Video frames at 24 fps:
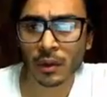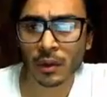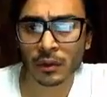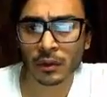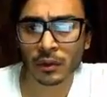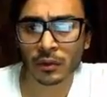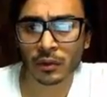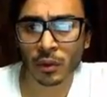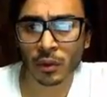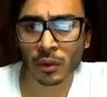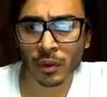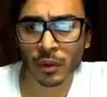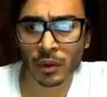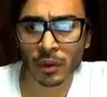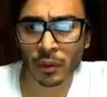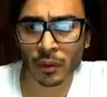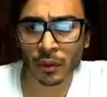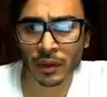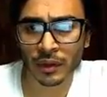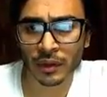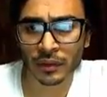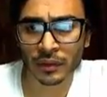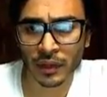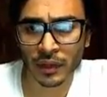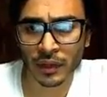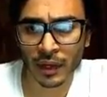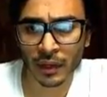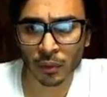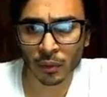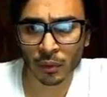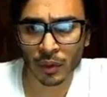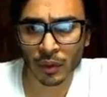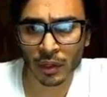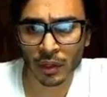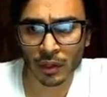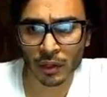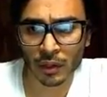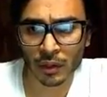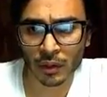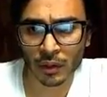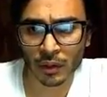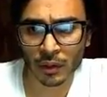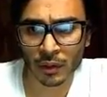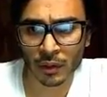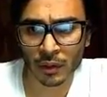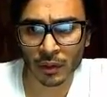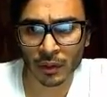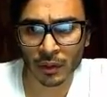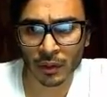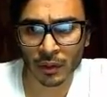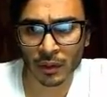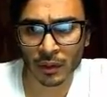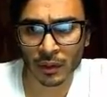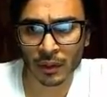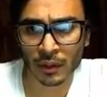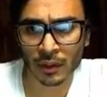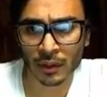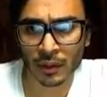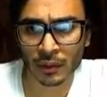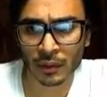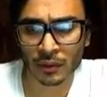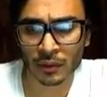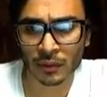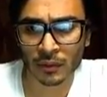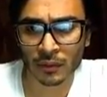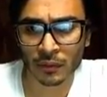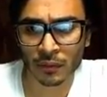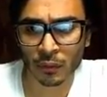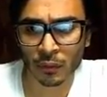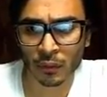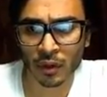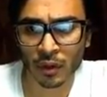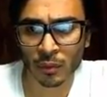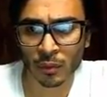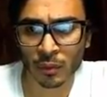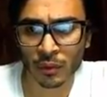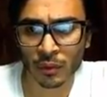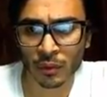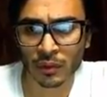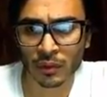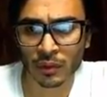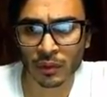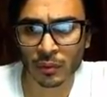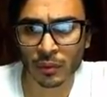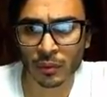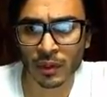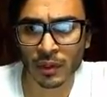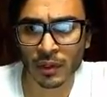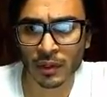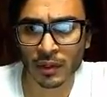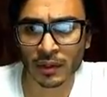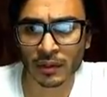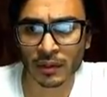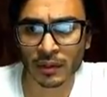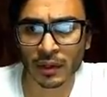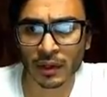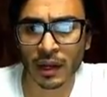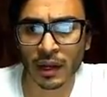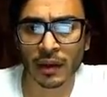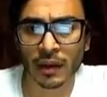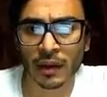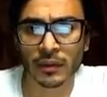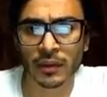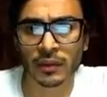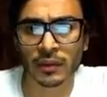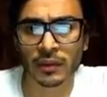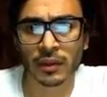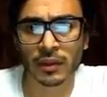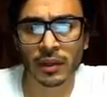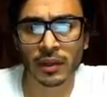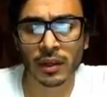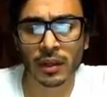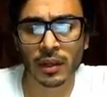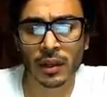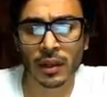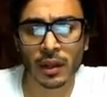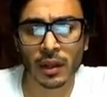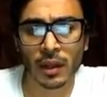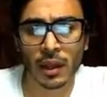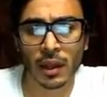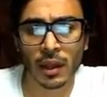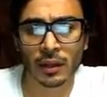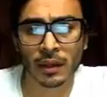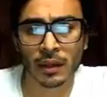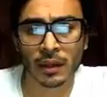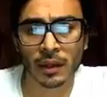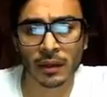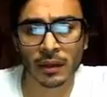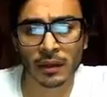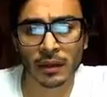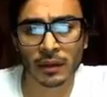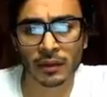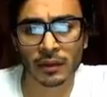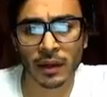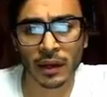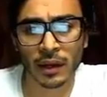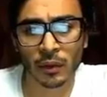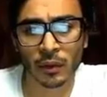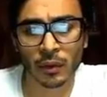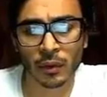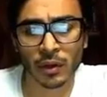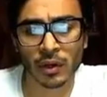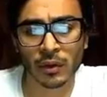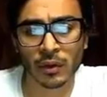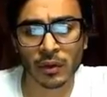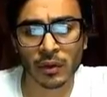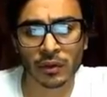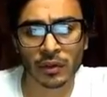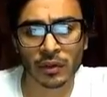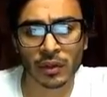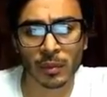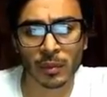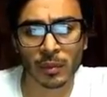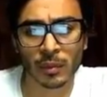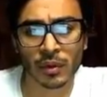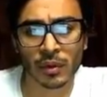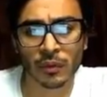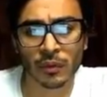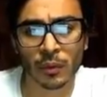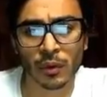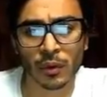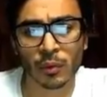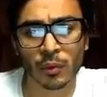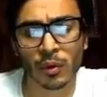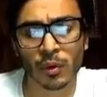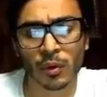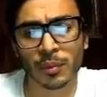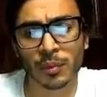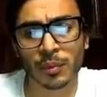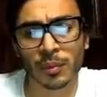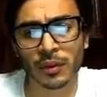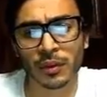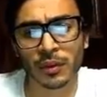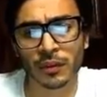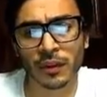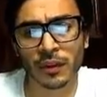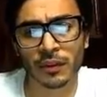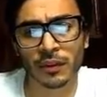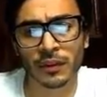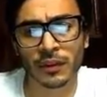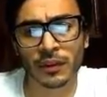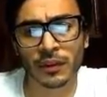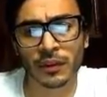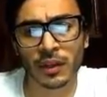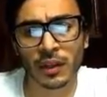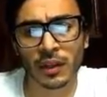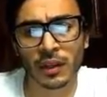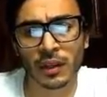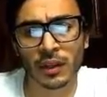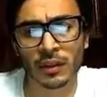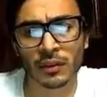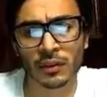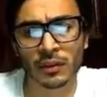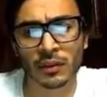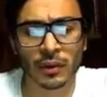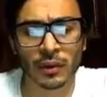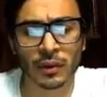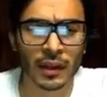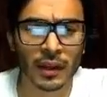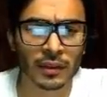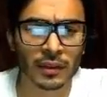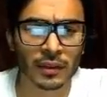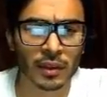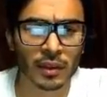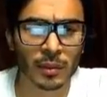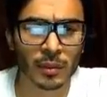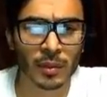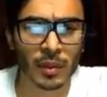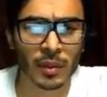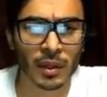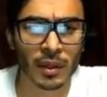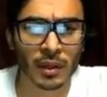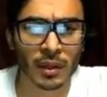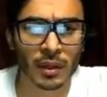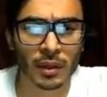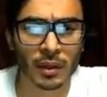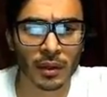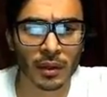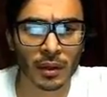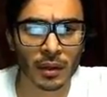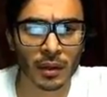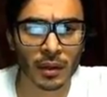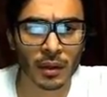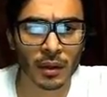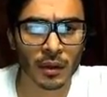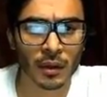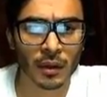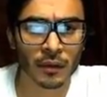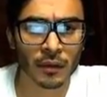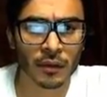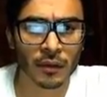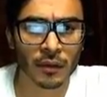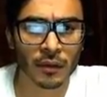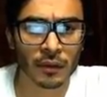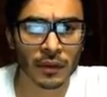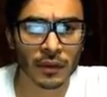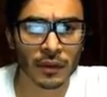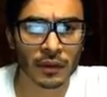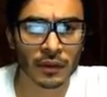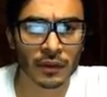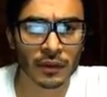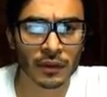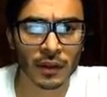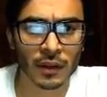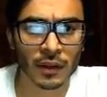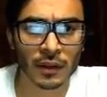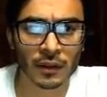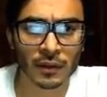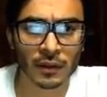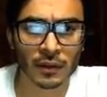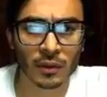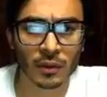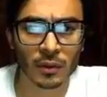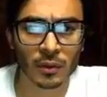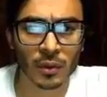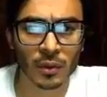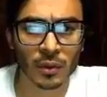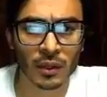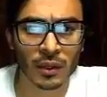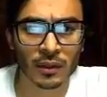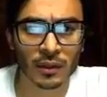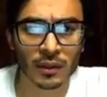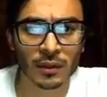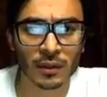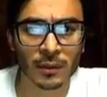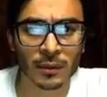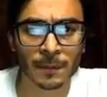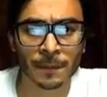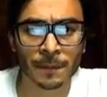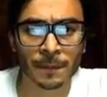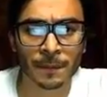So we know this angle here is 41 degrees, obviously. And then this angle here is going to be 41 plus 15. So that's going to be 56 degrees.